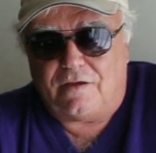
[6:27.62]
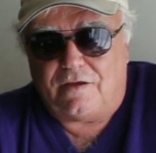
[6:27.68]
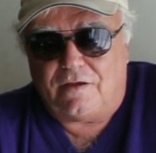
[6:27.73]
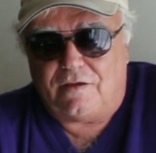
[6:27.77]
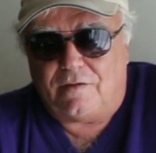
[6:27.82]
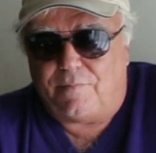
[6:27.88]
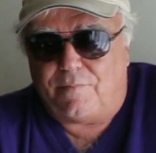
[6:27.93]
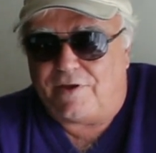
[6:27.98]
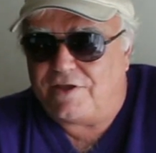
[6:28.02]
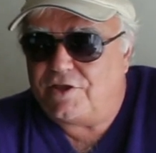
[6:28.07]

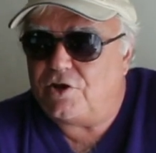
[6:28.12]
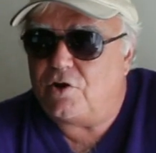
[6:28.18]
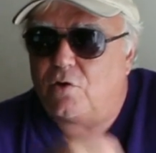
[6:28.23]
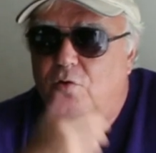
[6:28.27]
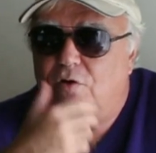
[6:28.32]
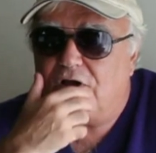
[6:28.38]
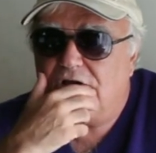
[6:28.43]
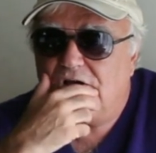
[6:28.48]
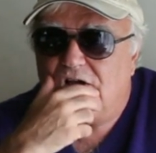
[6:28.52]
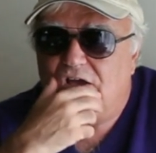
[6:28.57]
But you
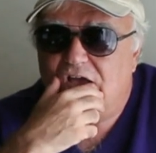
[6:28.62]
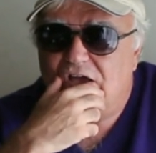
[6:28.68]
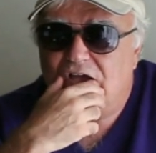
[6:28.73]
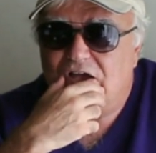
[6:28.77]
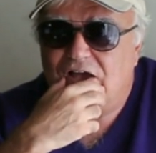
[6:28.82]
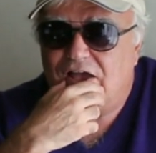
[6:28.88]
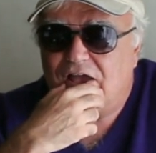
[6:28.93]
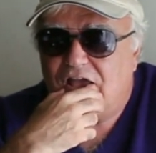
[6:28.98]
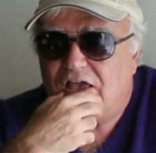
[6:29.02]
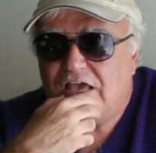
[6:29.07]
know,
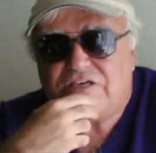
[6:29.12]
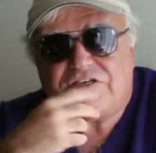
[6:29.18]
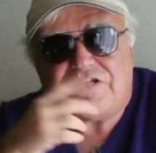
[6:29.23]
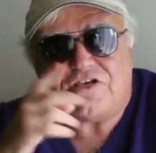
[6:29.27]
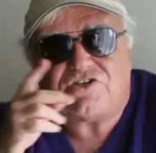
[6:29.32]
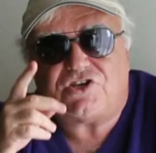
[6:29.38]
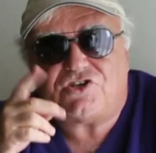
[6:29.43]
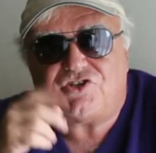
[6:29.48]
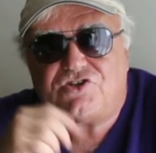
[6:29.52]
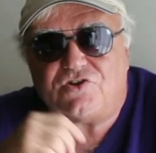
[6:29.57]
he
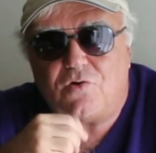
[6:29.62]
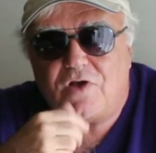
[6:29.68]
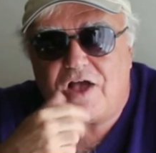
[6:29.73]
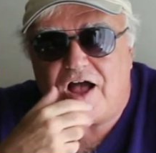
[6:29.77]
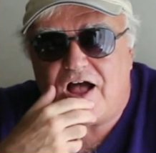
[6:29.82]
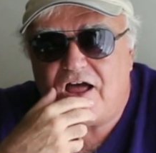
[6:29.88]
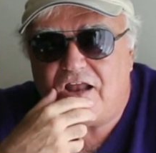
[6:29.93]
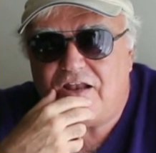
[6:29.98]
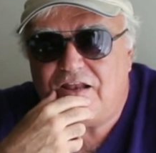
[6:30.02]
says there's no God.